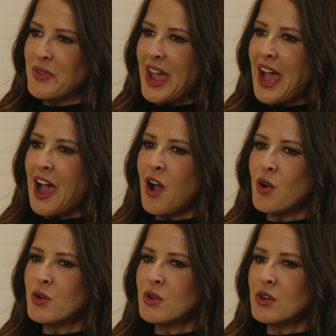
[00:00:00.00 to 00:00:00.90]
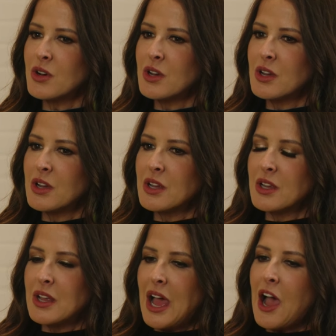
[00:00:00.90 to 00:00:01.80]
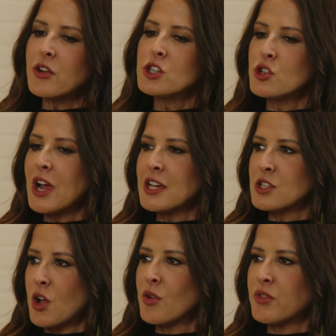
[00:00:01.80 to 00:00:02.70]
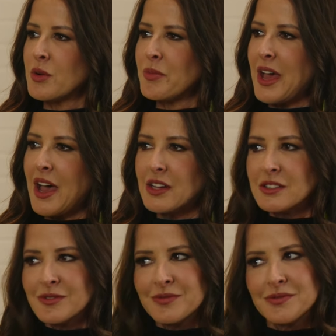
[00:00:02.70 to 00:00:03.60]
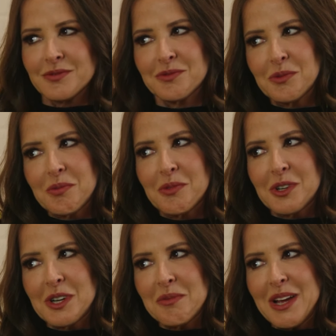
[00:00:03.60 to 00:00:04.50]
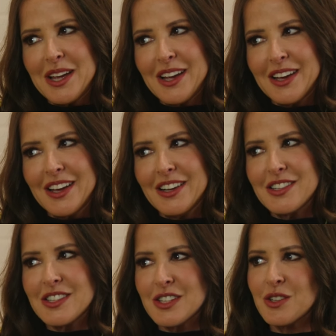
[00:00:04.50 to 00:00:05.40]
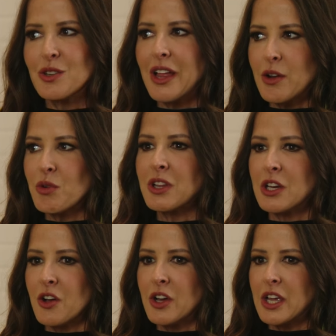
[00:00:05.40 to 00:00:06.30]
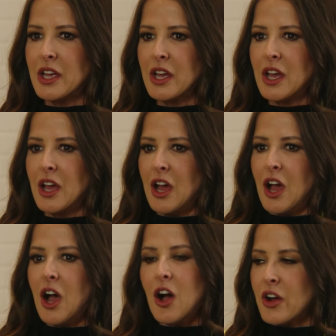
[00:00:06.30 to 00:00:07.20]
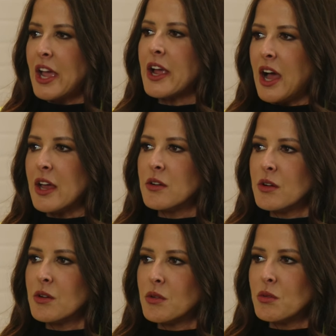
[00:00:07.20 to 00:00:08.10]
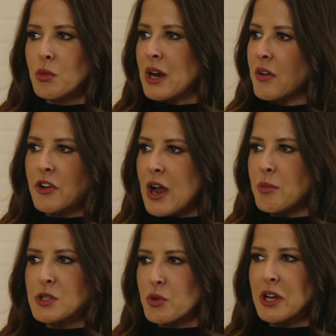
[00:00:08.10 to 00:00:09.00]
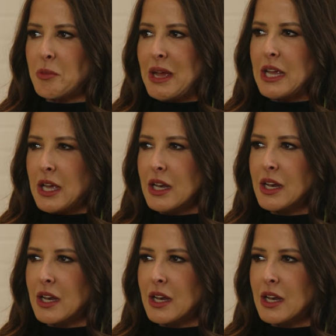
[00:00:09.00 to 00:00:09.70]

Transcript: How did you guys go from that, we're going to make it, to like really knowing, okay, God, whatever happens, we're going to make it?